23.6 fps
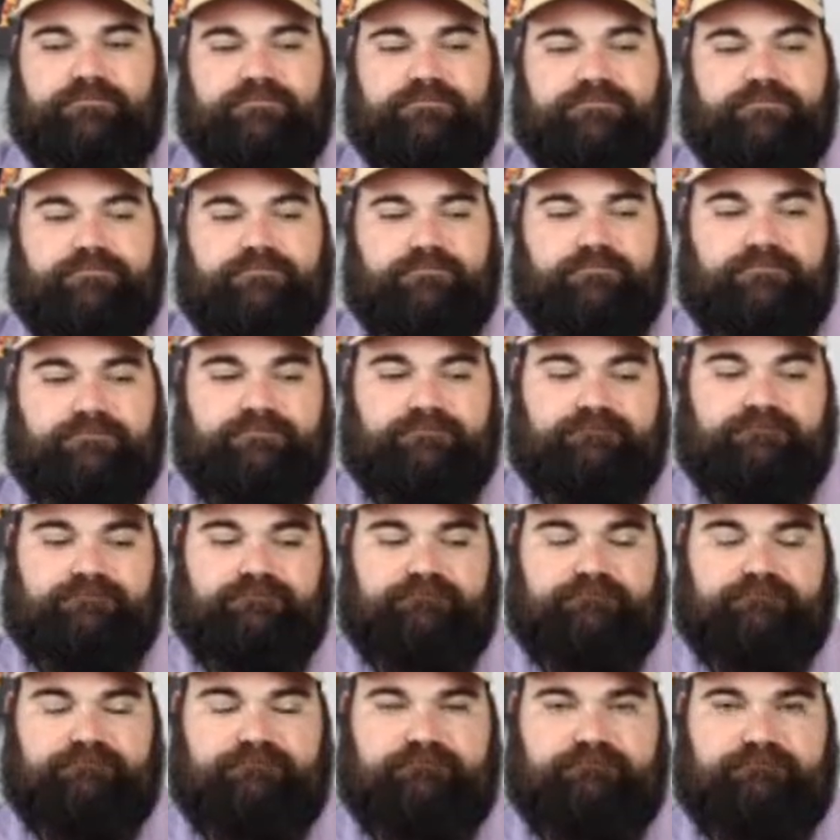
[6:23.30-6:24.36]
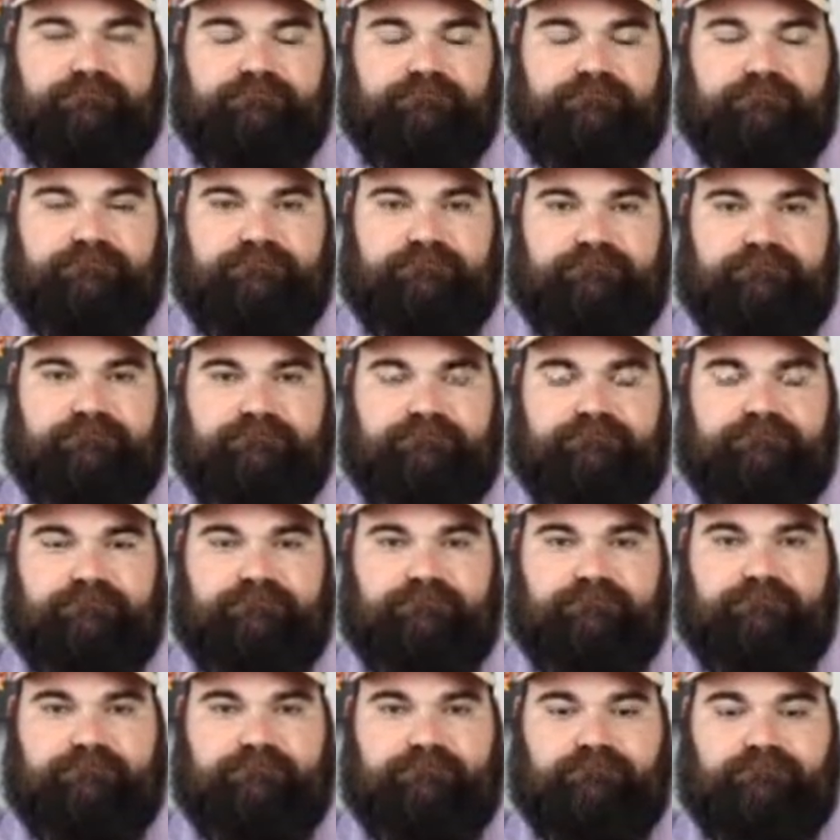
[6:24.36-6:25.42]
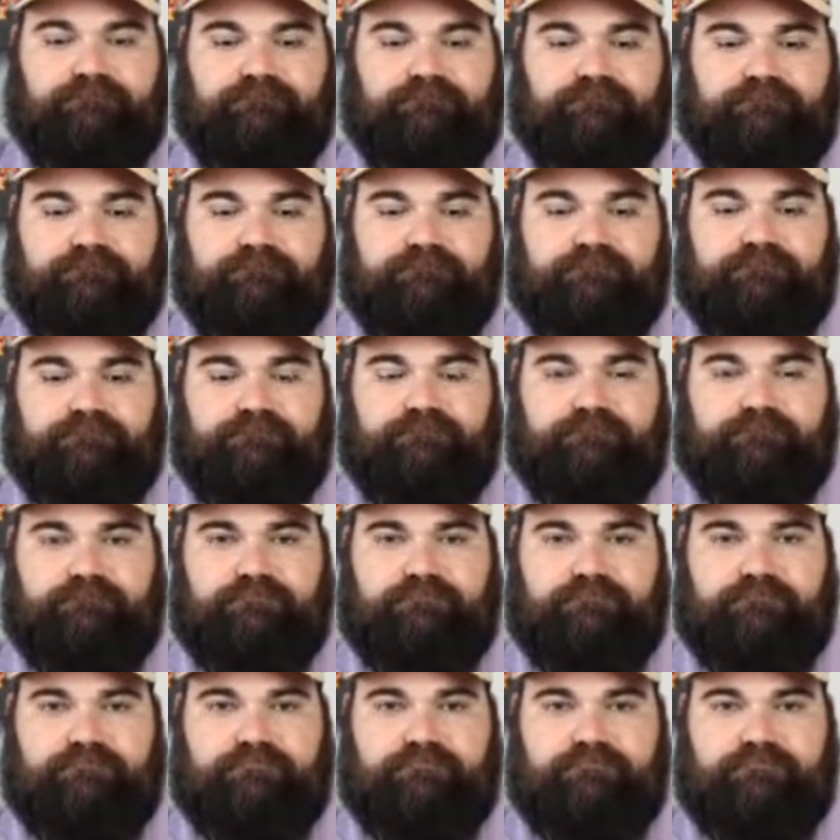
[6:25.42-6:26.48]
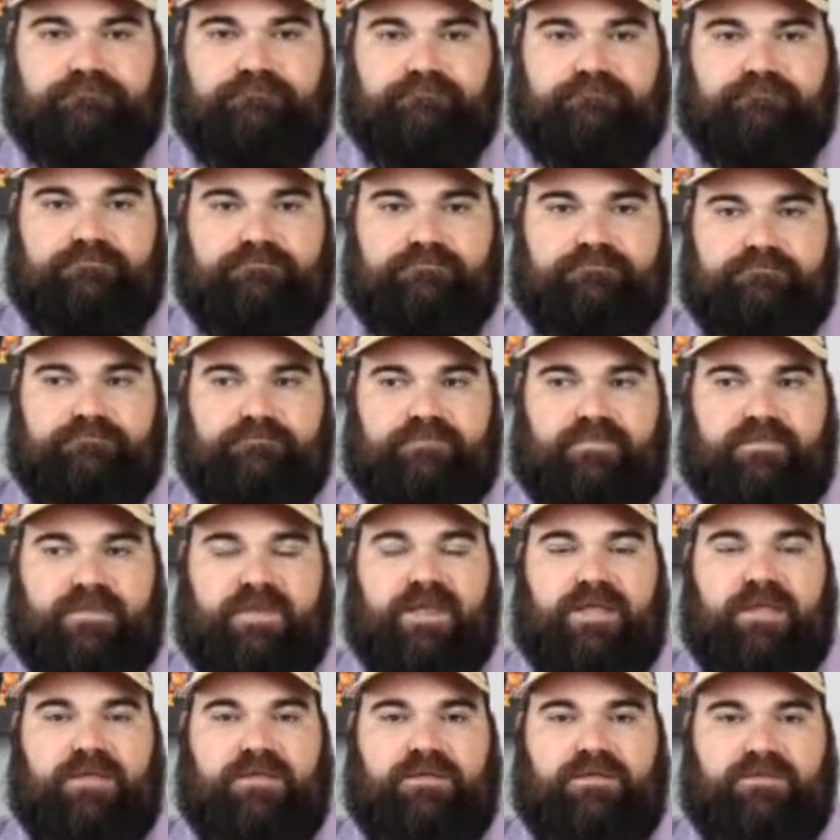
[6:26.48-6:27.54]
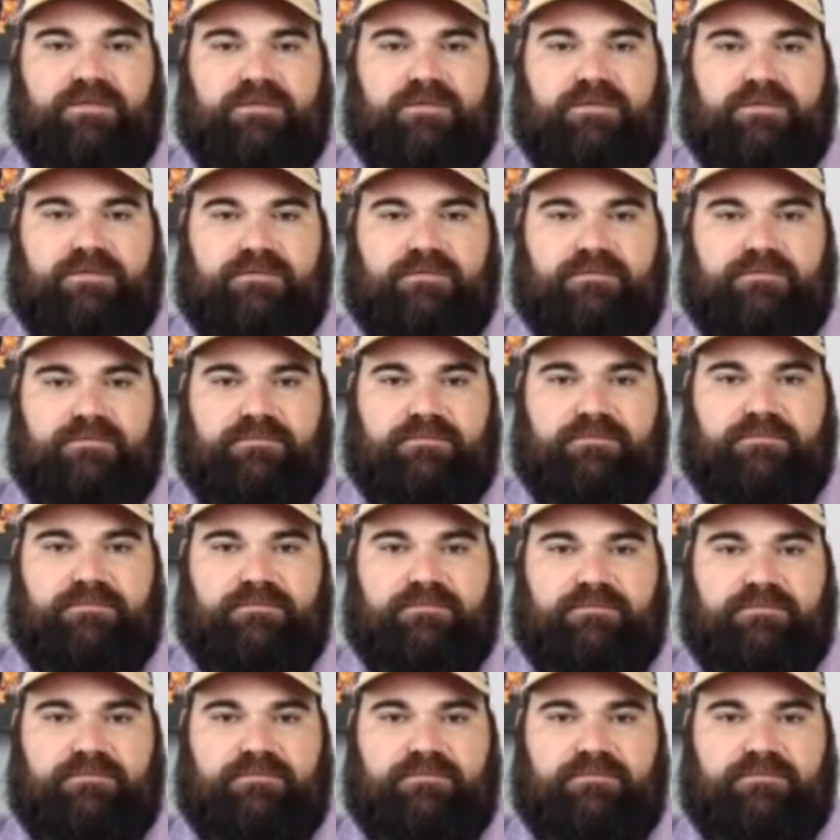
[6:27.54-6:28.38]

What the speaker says: This person isn't speaking.